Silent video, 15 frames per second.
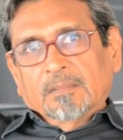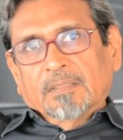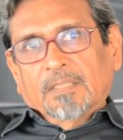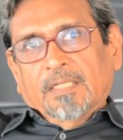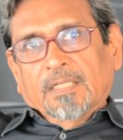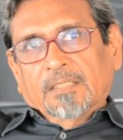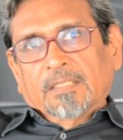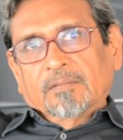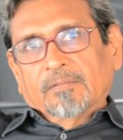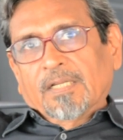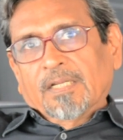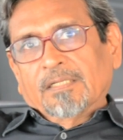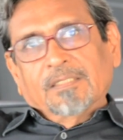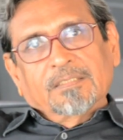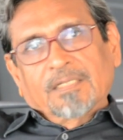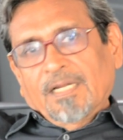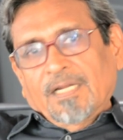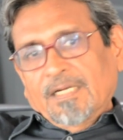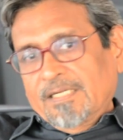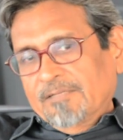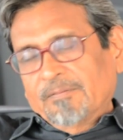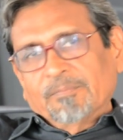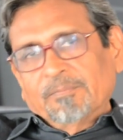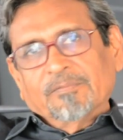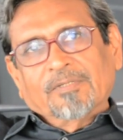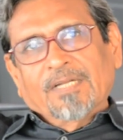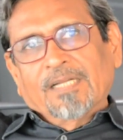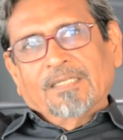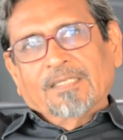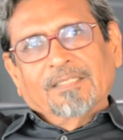I think, and it started from
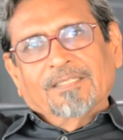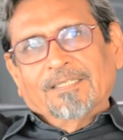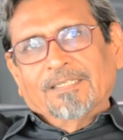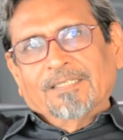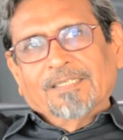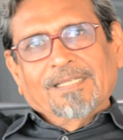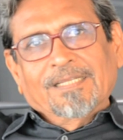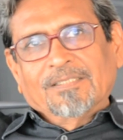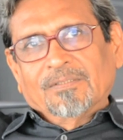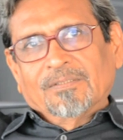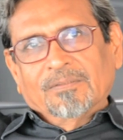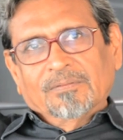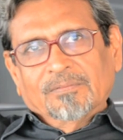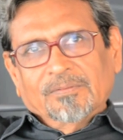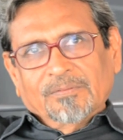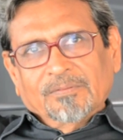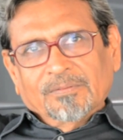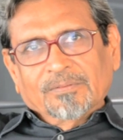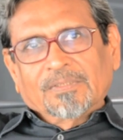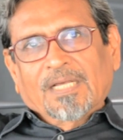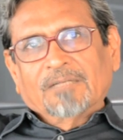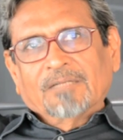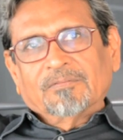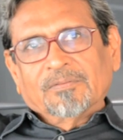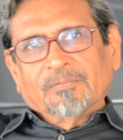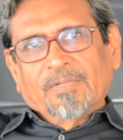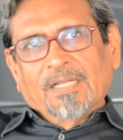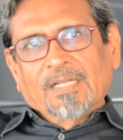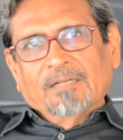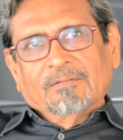1938 to
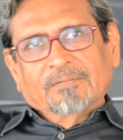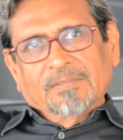2012.